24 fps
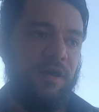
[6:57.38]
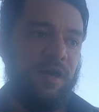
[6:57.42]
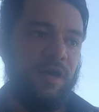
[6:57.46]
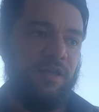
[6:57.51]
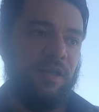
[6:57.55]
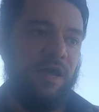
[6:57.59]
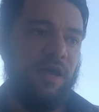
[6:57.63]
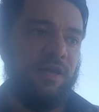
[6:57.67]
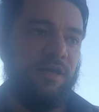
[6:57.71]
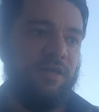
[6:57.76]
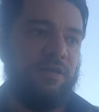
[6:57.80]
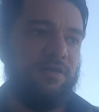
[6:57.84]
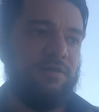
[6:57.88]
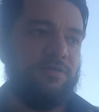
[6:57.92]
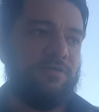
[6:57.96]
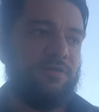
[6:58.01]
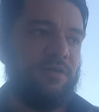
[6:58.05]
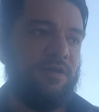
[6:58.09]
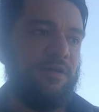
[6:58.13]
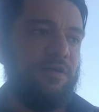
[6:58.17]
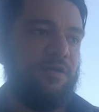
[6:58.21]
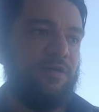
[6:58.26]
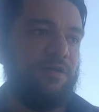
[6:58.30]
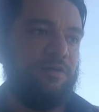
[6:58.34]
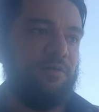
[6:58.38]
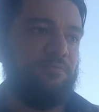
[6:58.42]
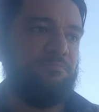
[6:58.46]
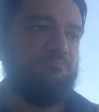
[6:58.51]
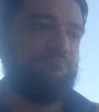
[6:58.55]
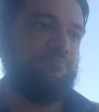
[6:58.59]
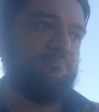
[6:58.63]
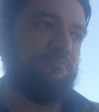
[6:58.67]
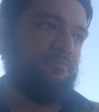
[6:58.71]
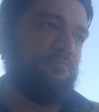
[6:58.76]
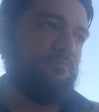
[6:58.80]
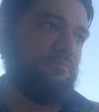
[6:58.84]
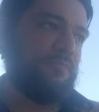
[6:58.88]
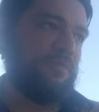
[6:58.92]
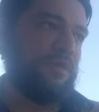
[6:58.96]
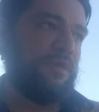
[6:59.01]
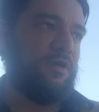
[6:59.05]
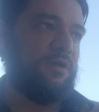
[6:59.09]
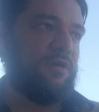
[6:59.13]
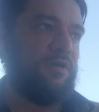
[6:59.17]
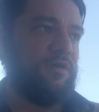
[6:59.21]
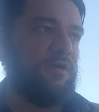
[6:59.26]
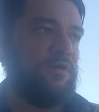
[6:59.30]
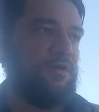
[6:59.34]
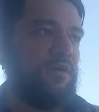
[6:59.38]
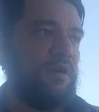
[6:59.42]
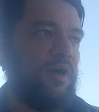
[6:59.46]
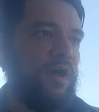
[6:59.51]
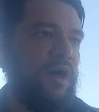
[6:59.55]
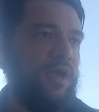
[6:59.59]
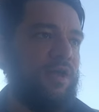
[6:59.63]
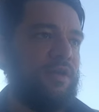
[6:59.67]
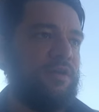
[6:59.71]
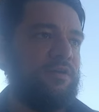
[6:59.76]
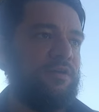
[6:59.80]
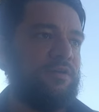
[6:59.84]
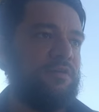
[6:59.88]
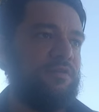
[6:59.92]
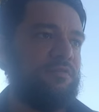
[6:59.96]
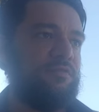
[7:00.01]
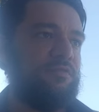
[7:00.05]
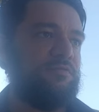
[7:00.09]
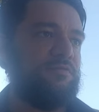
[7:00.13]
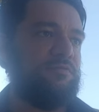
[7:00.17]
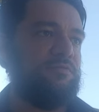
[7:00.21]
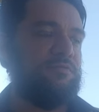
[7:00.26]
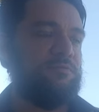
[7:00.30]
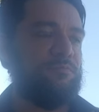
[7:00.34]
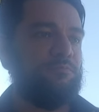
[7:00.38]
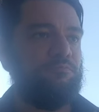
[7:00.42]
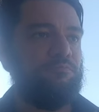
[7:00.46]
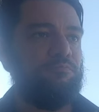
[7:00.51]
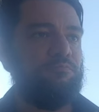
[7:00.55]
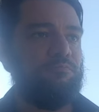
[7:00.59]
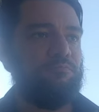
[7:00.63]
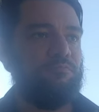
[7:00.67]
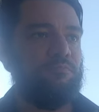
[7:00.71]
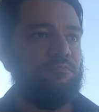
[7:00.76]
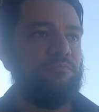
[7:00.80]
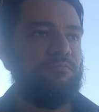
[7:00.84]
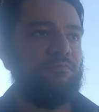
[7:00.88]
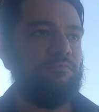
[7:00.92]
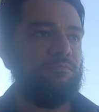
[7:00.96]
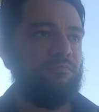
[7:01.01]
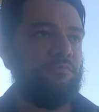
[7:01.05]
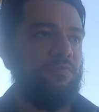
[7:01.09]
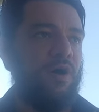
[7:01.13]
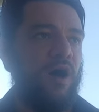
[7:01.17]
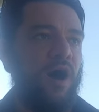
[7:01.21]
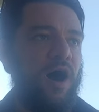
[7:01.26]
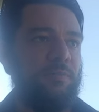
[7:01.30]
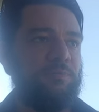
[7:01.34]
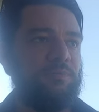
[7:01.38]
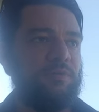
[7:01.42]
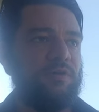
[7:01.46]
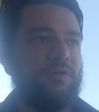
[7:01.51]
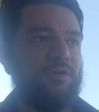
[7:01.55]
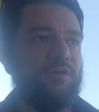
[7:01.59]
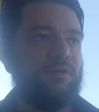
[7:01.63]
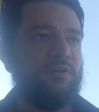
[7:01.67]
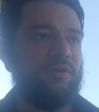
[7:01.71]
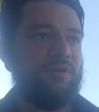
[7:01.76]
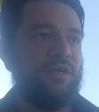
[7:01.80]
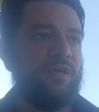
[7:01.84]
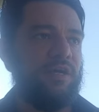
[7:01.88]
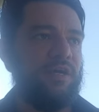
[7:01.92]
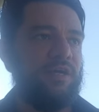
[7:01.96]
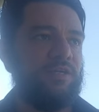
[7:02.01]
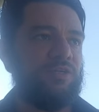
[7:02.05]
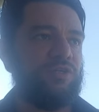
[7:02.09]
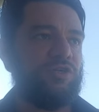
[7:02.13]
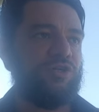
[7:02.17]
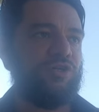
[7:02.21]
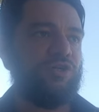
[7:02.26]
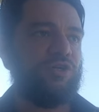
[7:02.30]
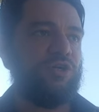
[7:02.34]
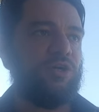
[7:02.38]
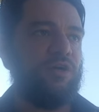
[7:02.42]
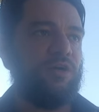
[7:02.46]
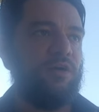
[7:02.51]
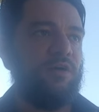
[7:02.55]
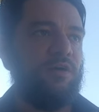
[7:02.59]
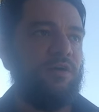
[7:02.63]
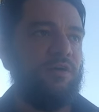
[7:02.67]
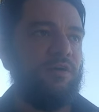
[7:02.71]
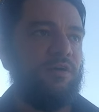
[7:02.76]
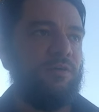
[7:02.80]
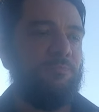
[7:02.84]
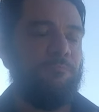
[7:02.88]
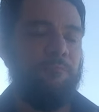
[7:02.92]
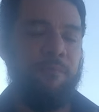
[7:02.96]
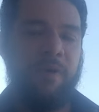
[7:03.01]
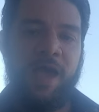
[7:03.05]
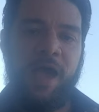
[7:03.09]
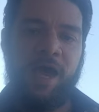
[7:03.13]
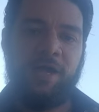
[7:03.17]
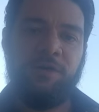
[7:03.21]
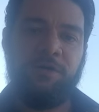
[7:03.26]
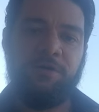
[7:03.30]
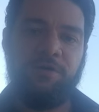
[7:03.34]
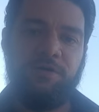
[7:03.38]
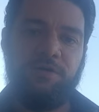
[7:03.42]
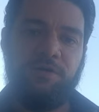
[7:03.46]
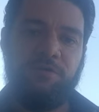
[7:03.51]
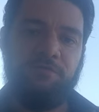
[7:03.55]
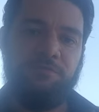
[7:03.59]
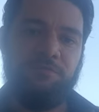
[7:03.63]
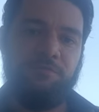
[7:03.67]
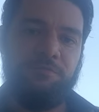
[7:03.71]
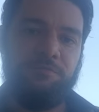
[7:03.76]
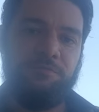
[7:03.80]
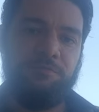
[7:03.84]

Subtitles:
And that is a kind of popular-ish manner of